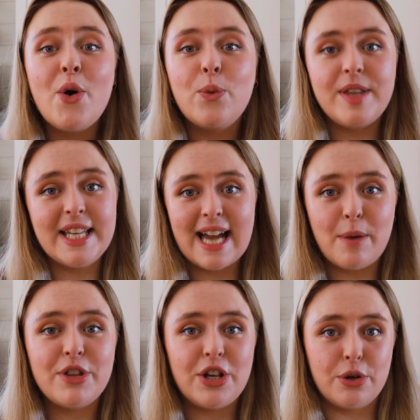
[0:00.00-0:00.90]
With the
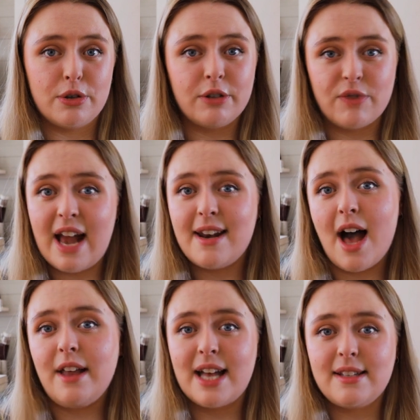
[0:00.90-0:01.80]
camera that you're on right
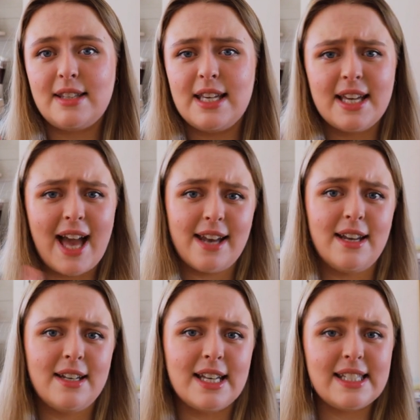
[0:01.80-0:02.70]
now, that's the
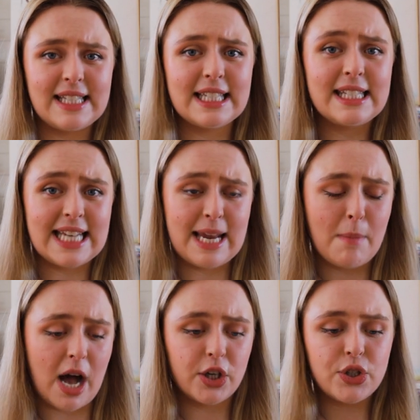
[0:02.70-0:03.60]
Canon 6D
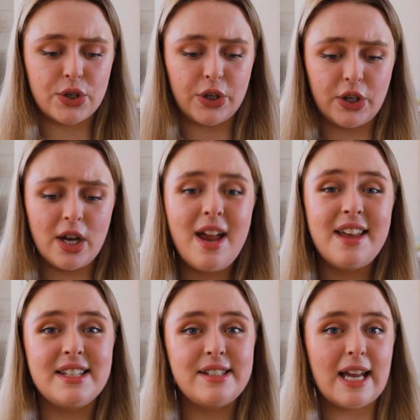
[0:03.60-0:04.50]
Mark II,
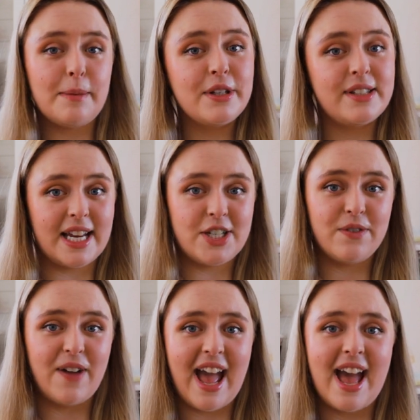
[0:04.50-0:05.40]
the
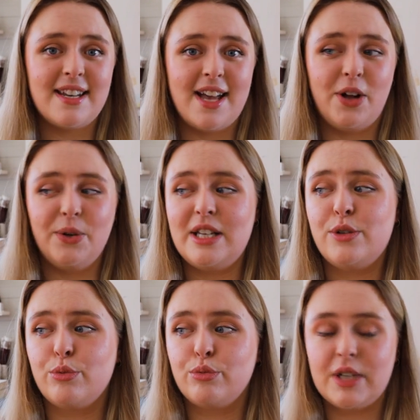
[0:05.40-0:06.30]
stabilization for handheld
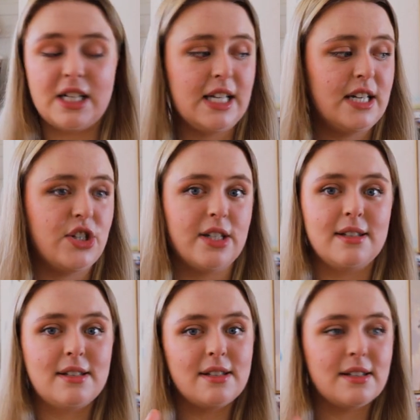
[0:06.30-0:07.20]
is really
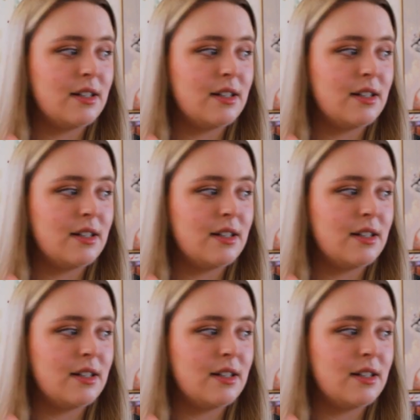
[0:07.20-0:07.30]
just